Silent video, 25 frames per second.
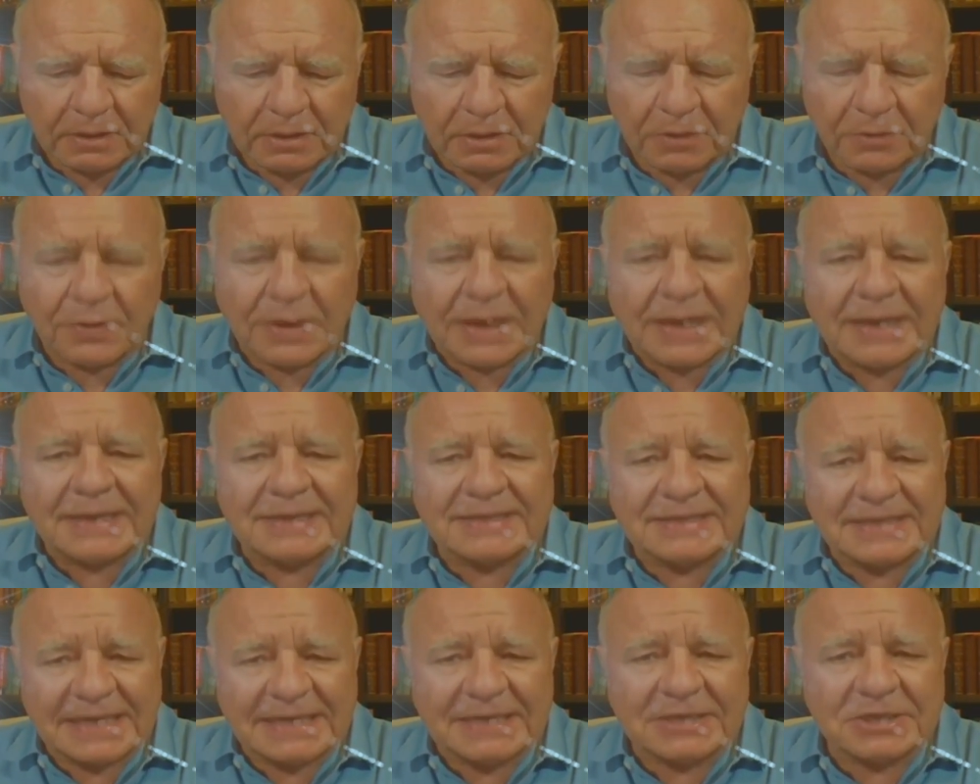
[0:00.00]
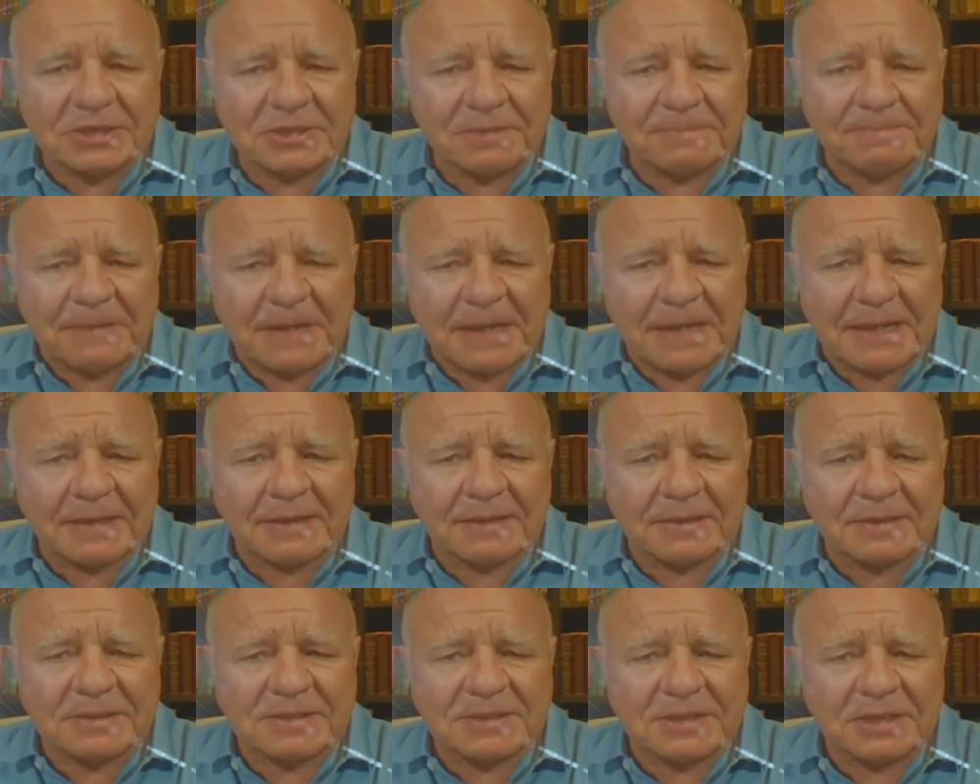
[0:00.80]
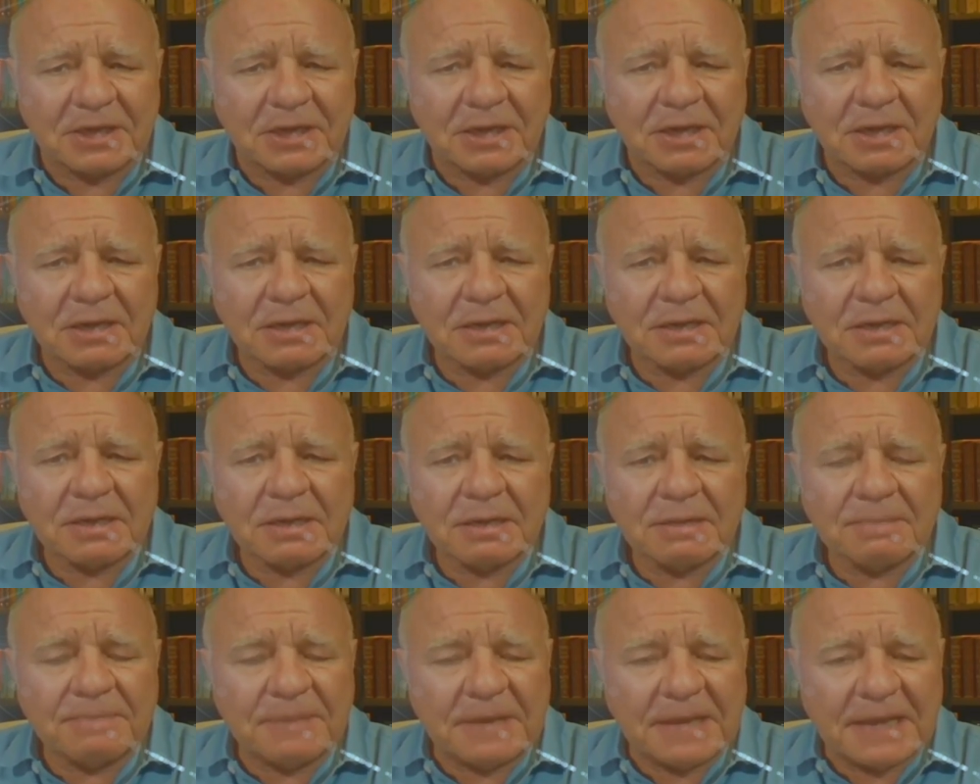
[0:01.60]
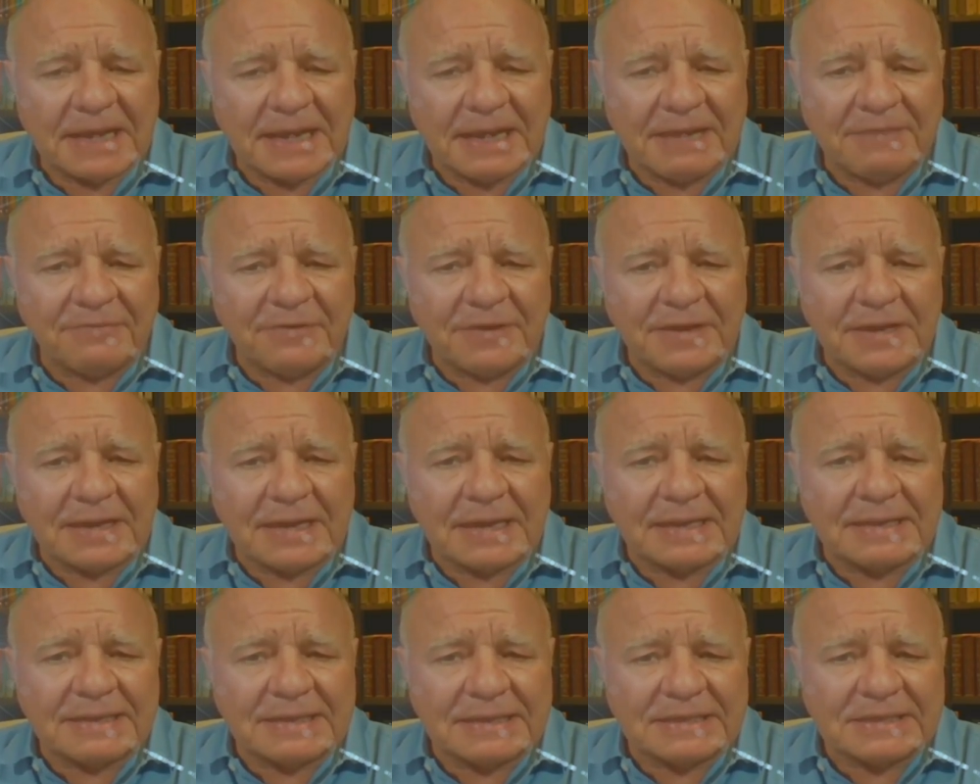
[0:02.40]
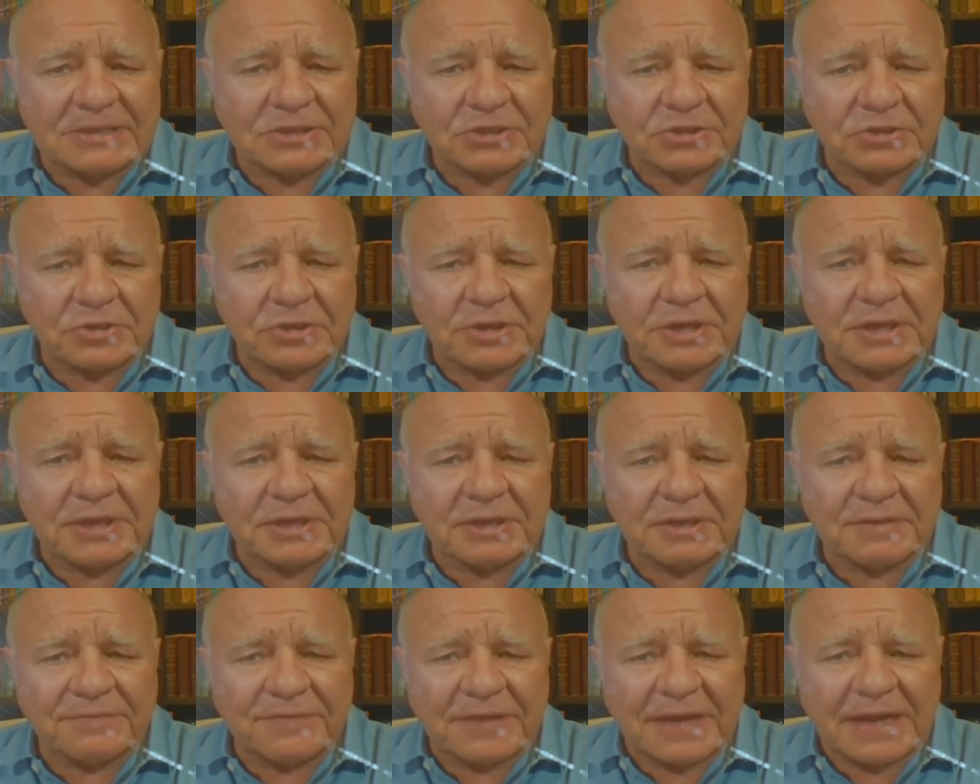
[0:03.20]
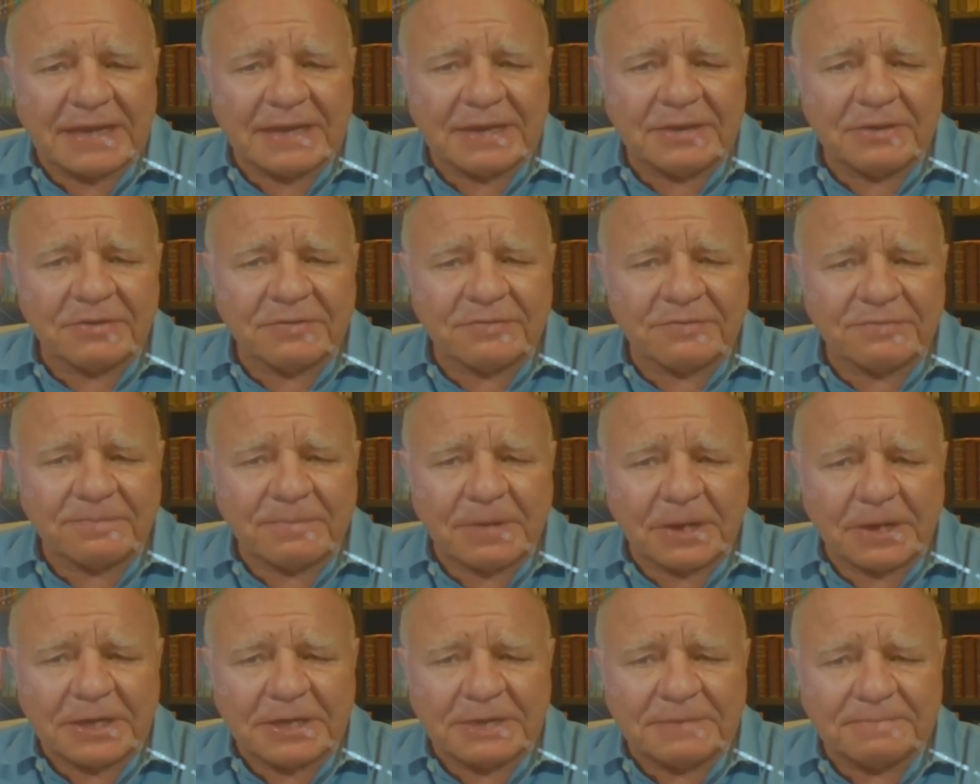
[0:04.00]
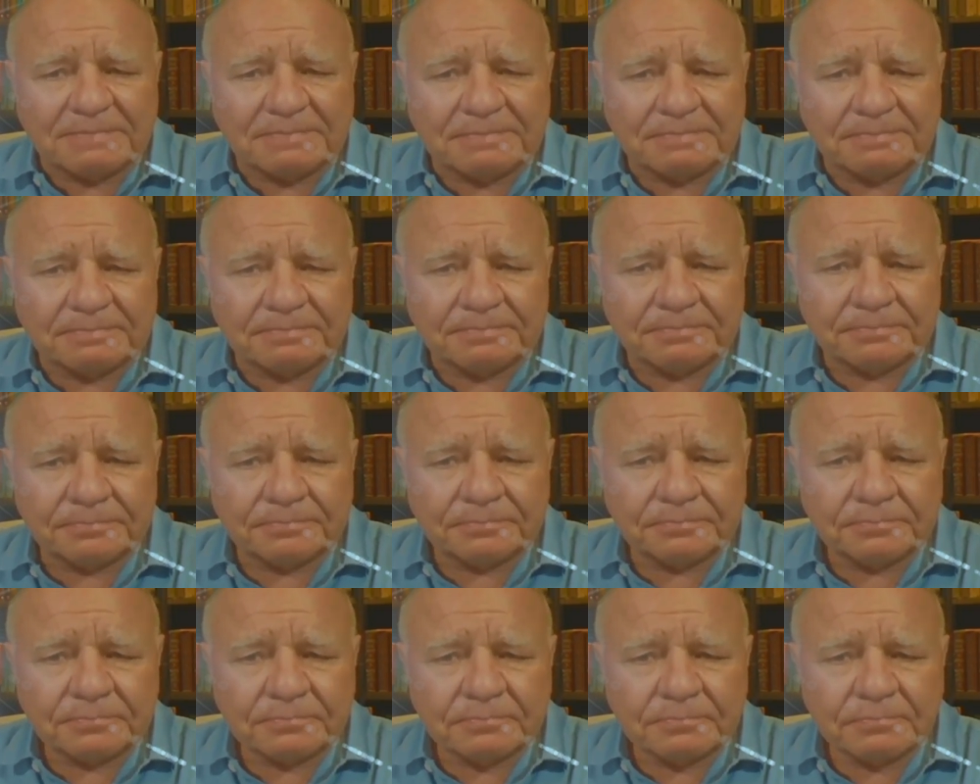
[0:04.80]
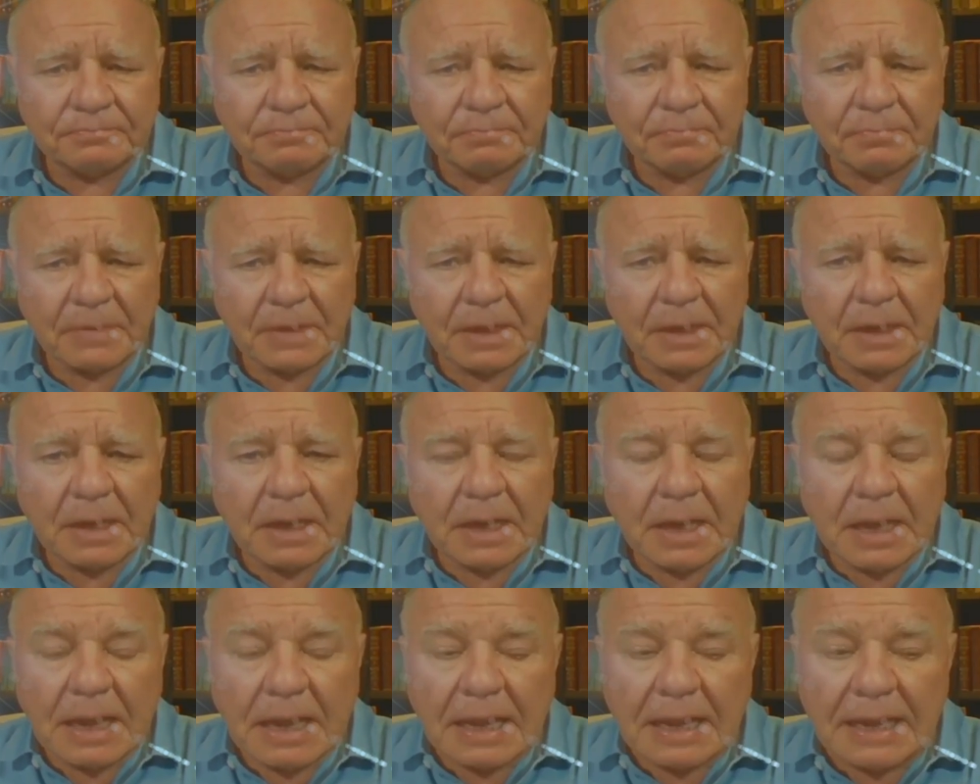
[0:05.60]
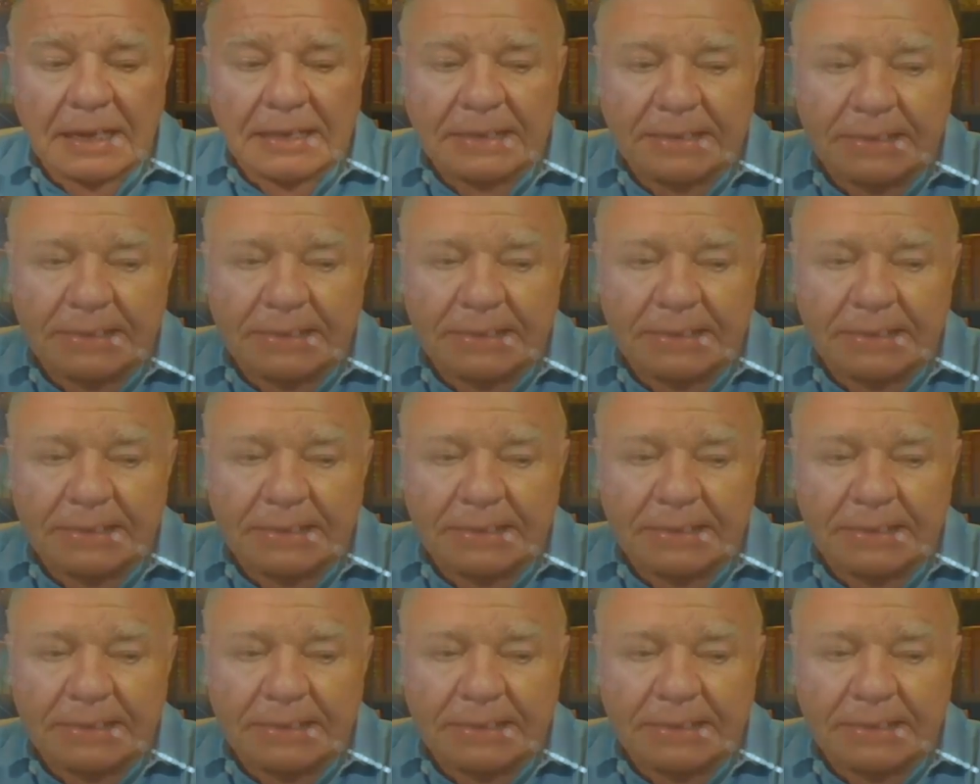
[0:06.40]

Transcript: the way central bankers are behaving and destroying the value of money. Yeah.